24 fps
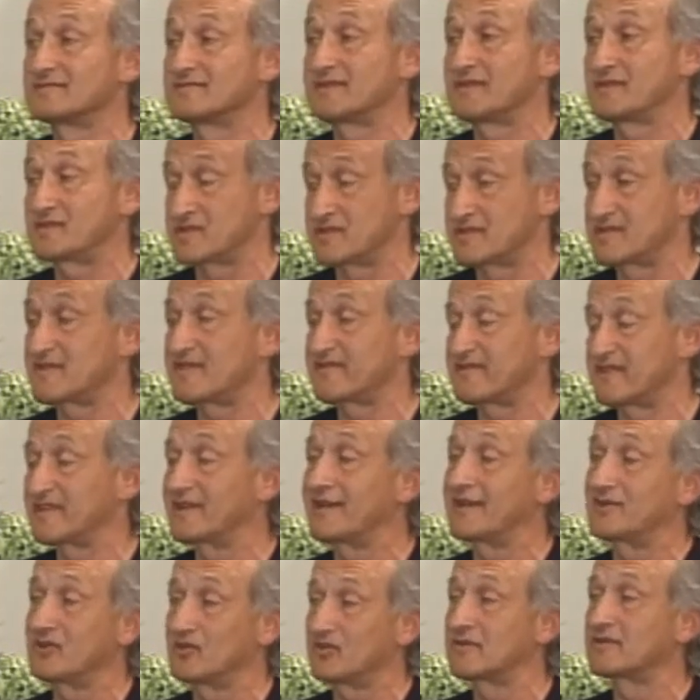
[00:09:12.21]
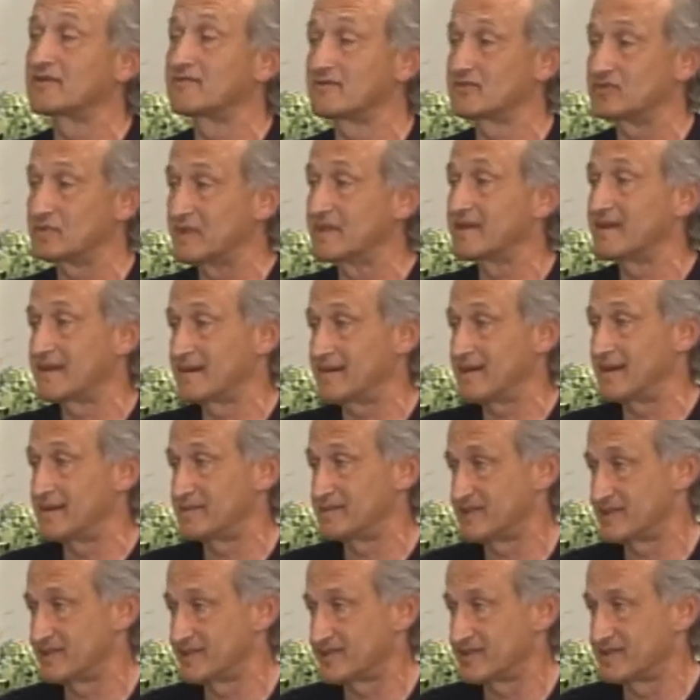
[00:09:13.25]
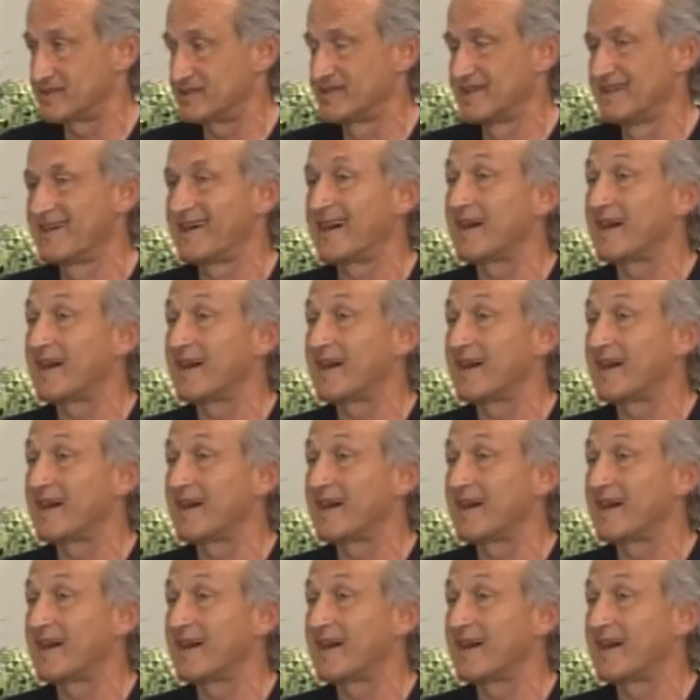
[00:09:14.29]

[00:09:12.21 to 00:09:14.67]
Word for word: There's stuff that I learned during that competition.